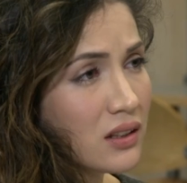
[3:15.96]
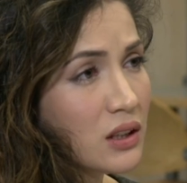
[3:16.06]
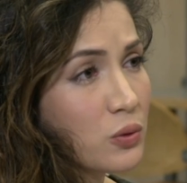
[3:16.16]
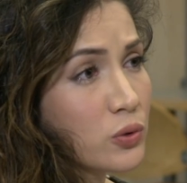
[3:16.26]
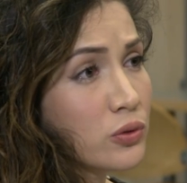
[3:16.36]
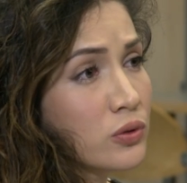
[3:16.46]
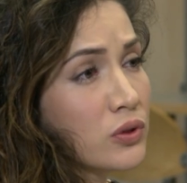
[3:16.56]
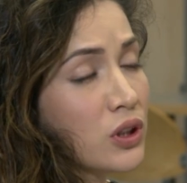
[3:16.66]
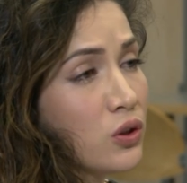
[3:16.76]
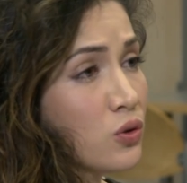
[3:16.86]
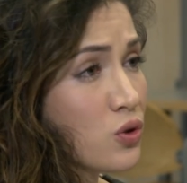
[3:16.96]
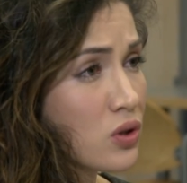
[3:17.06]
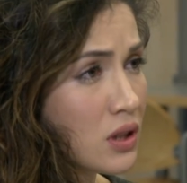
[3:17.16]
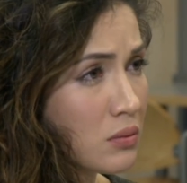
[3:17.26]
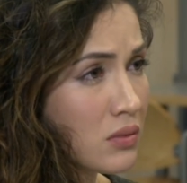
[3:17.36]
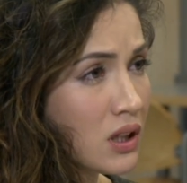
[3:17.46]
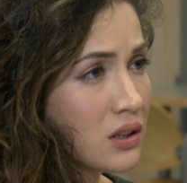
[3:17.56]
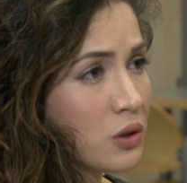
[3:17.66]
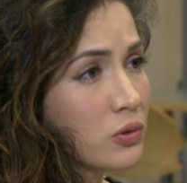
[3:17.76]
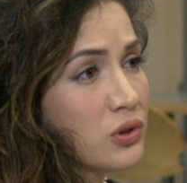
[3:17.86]
they will use them and
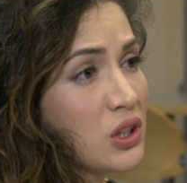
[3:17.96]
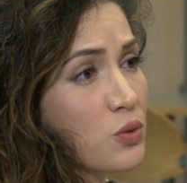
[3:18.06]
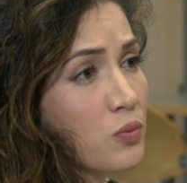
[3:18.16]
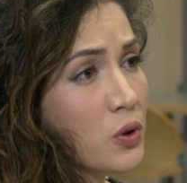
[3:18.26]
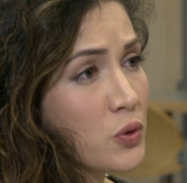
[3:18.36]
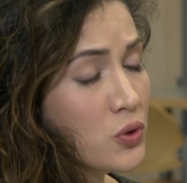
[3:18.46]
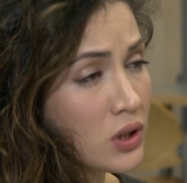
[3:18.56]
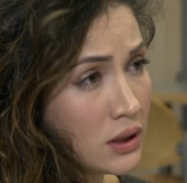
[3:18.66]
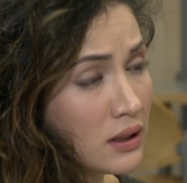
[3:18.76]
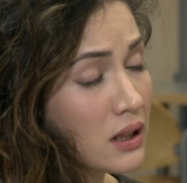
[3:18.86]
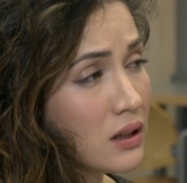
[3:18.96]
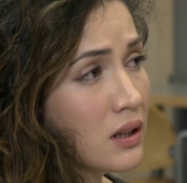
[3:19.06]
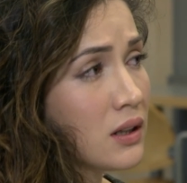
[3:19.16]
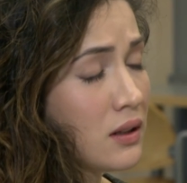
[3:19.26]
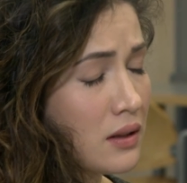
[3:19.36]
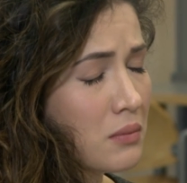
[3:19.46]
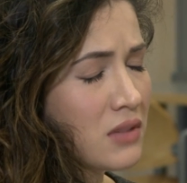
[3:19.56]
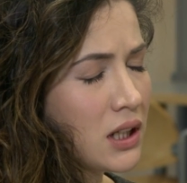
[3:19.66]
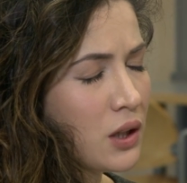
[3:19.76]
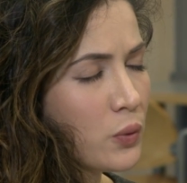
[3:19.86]
they will dispose them
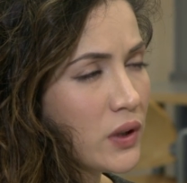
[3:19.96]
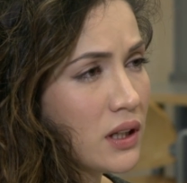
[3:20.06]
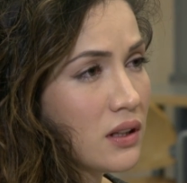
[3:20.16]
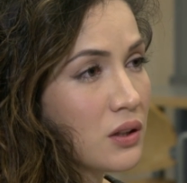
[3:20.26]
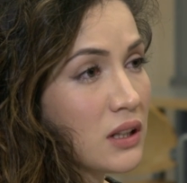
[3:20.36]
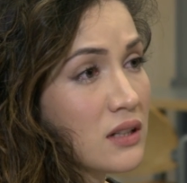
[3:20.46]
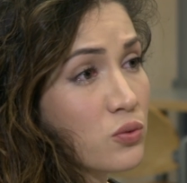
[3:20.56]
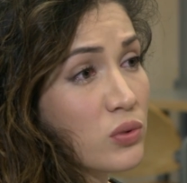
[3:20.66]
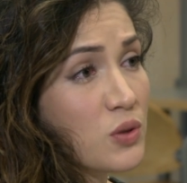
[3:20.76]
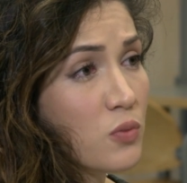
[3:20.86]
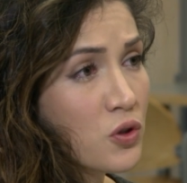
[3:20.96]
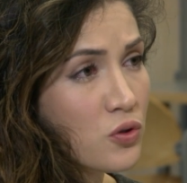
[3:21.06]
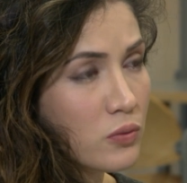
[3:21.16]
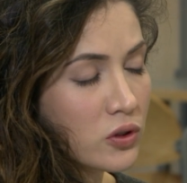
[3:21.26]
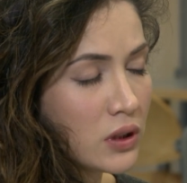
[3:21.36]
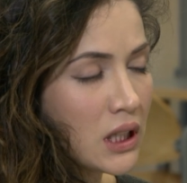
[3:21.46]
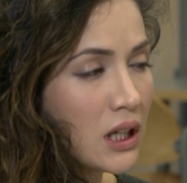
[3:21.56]
in a way that is responsible.